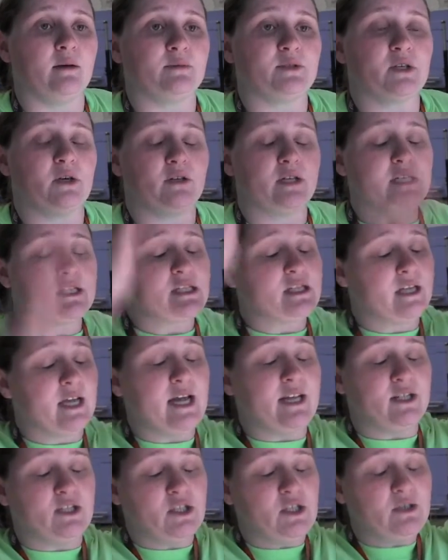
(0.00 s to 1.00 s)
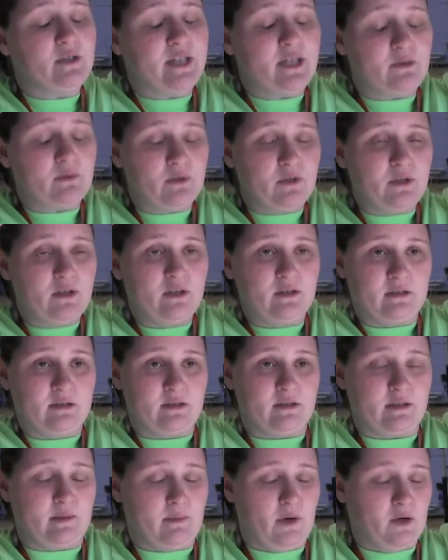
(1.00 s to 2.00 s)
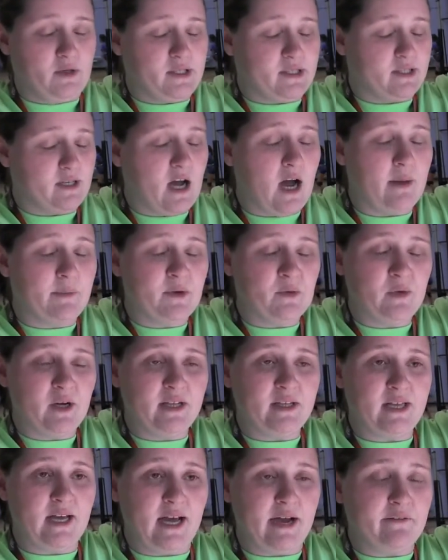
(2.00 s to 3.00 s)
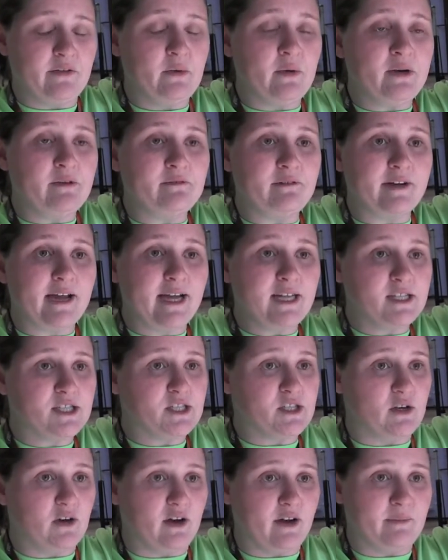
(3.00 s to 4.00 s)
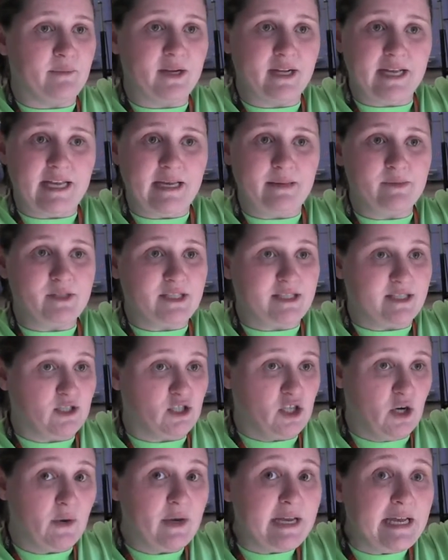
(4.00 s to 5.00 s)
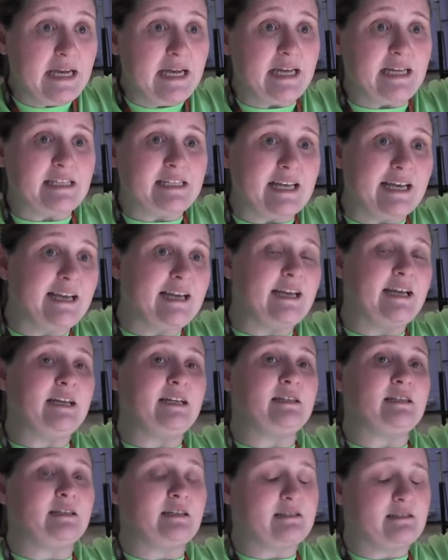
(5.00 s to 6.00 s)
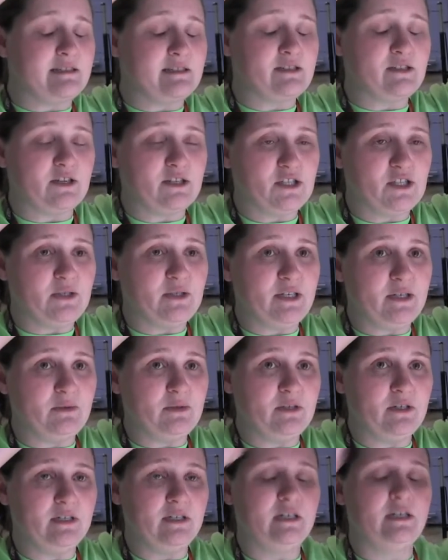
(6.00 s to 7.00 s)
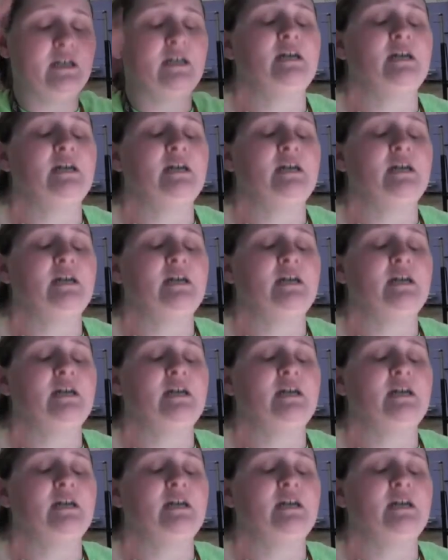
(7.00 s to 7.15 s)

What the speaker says: So this is, again, 2-hit rule, the most common one that everyone forgets, so I'm going to keep showing it and saying it. This is our 2-hit rule.